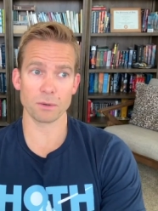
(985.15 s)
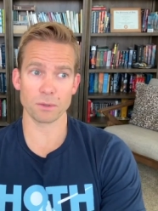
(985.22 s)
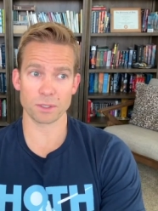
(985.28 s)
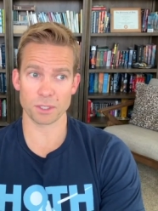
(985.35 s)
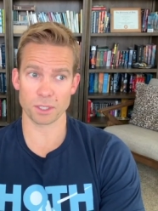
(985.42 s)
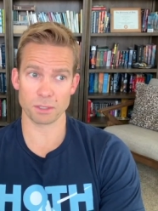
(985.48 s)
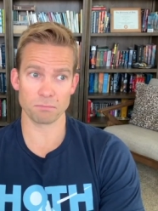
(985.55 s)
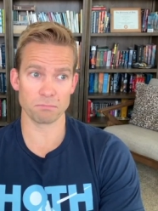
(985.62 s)

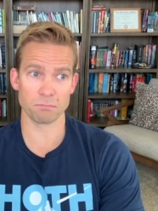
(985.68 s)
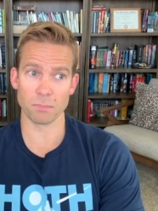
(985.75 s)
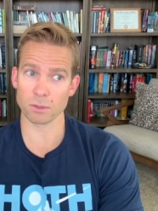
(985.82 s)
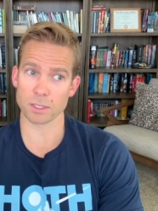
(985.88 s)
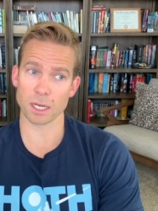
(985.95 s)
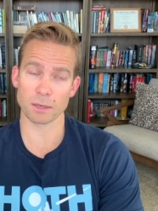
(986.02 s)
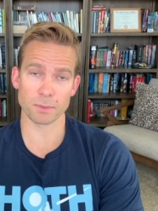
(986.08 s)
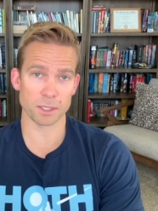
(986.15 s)
which
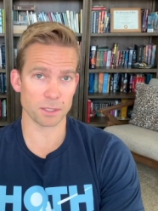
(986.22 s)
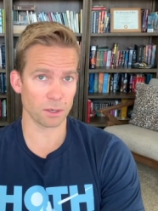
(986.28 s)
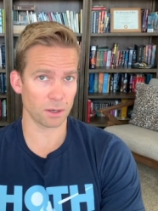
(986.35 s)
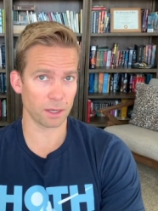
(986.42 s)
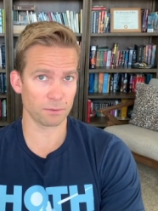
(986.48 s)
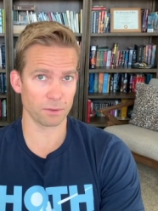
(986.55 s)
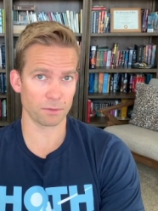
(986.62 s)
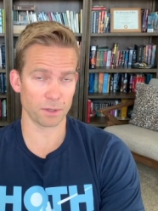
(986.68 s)
most enemies don't
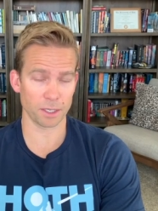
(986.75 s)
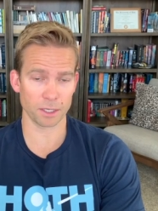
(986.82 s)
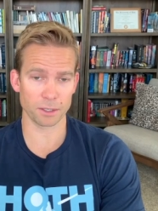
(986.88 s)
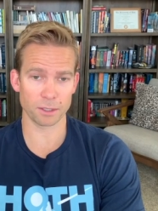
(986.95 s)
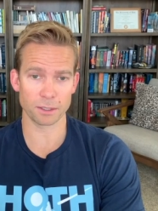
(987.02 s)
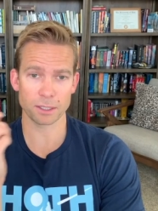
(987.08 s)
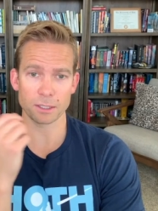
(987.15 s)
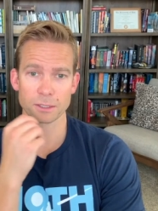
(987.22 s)
have a very
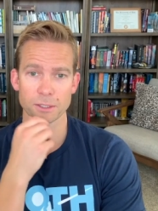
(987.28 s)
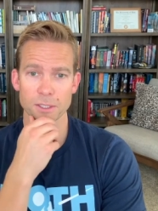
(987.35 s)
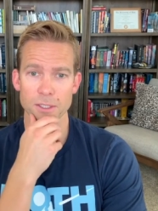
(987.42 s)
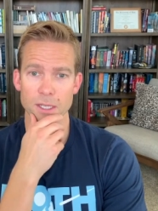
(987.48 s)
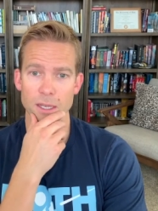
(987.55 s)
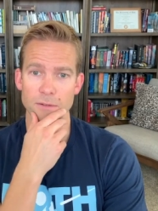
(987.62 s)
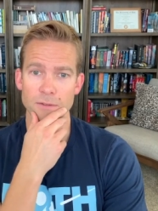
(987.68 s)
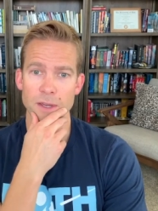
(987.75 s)
good intelligence
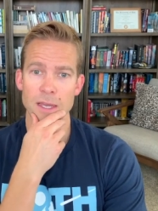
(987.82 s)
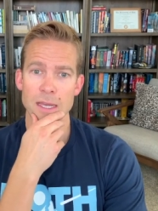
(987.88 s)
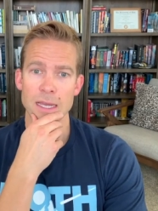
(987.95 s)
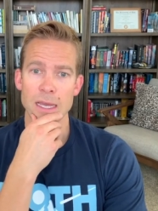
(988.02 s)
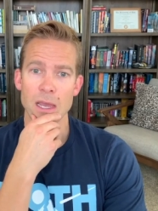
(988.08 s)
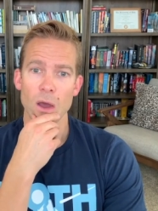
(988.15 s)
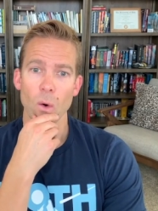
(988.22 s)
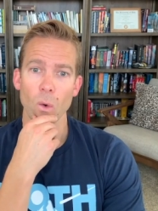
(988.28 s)
save,
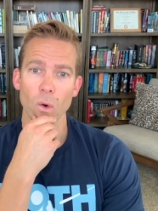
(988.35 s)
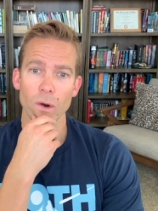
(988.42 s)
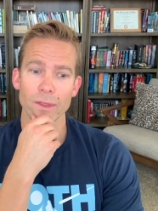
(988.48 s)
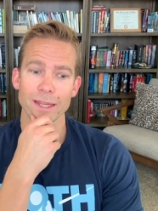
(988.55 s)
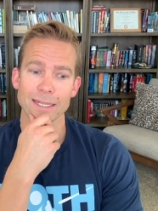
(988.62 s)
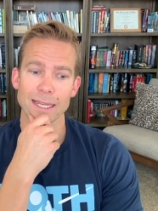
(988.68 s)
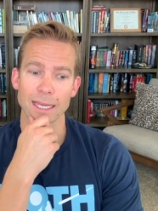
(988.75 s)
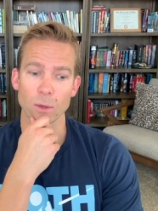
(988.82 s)
or
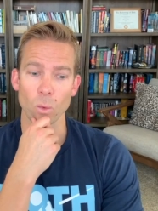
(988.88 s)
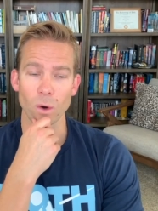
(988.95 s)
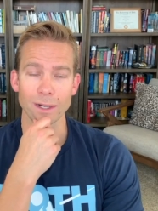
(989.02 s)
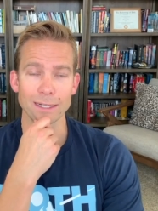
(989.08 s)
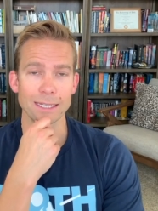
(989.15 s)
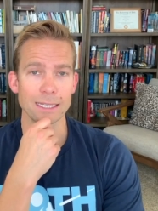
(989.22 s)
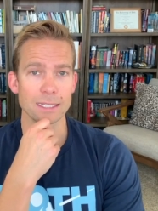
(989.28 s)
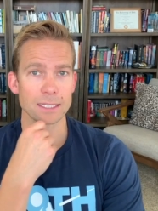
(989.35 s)
they take
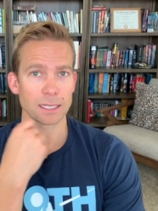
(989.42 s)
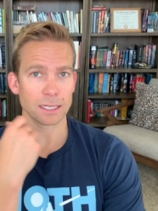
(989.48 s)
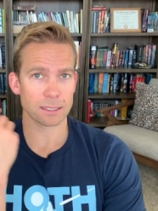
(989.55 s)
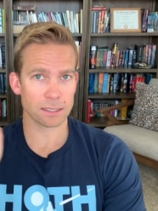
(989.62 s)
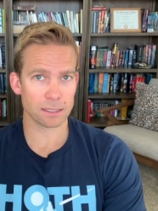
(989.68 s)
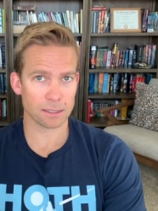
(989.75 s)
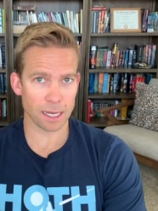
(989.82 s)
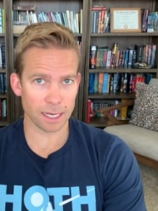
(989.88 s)

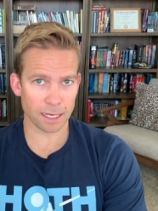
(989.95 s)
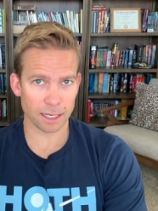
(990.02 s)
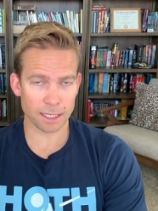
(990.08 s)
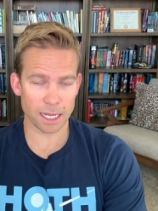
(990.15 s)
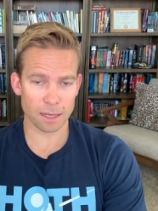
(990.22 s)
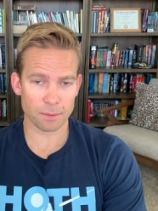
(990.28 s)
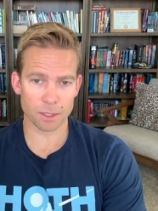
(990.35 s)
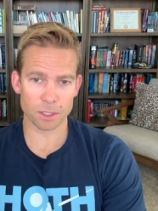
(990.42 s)
1d6 psychic
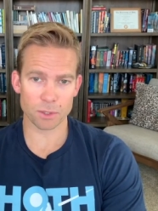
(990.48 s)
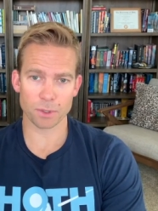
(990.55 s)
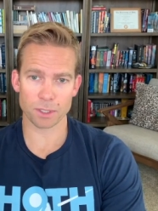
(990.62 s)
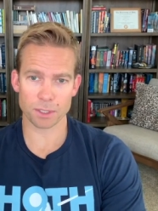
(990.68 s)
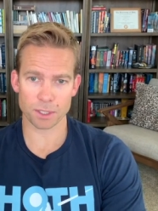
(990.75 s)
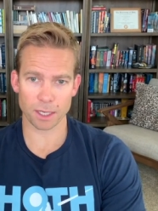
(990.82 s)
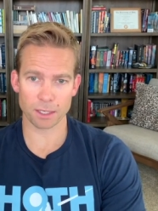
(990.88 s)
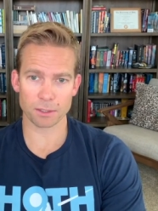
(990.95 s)
damage,
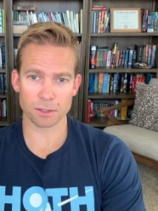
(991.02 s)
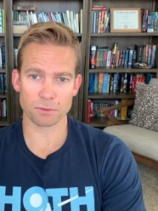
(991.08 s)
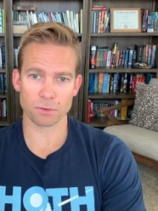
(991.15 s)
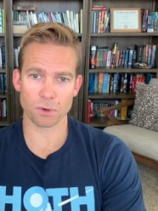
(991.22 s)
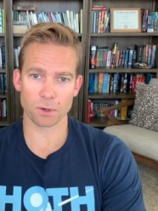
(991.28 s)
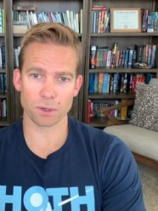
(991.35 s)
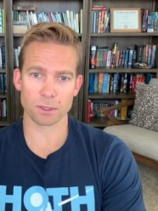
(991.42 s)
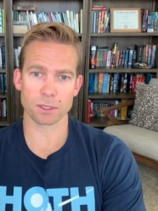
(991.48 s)
which scales, of
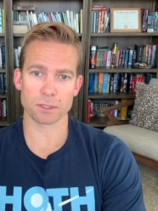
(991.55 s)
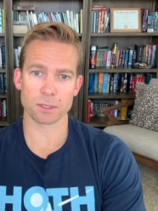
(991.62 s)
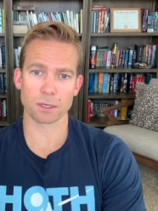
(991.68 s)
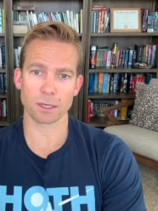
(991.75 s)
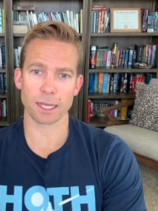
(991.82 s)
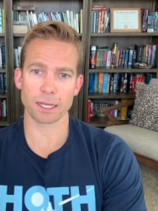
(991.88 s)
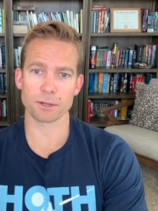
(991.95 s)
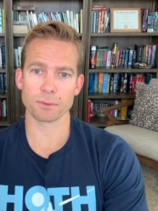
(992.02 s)
course, as all
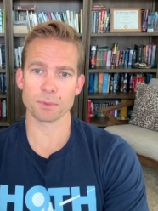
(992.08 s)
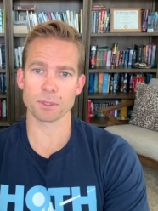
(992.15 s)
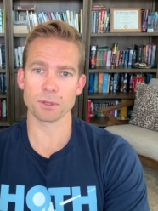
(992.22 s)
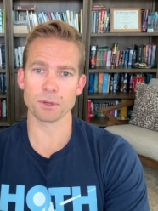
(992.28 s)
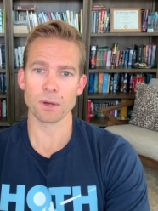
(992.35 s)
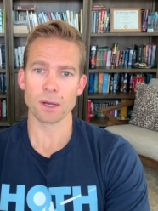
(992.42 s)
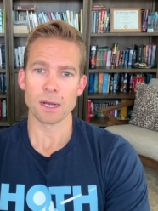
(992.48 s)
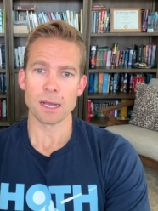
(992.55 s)
cantrips
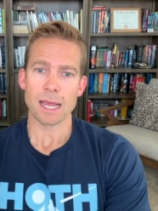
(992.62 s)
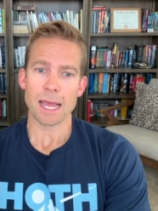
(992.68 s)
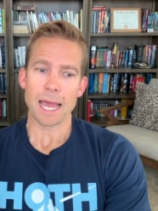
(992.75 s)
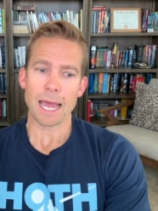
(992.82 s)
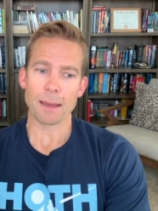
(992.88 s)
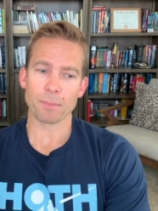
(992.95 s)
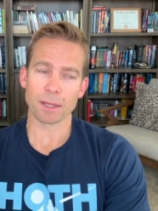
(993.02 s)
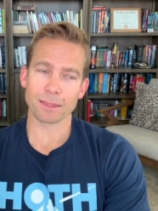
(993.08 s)
do.
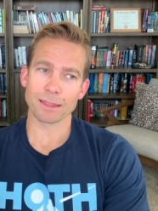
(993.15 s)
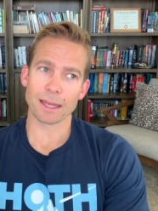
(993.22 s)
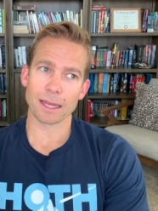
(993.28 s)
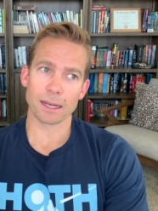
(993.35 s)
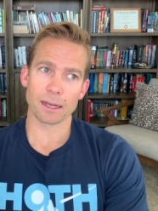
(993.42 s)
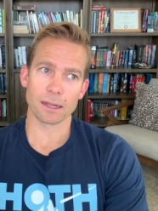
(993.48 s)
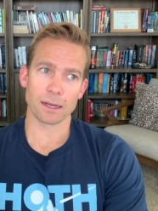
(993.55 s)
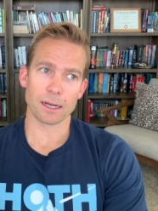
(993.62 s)
But
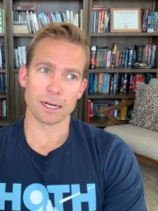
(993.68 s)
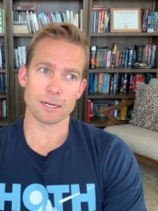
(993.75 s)
then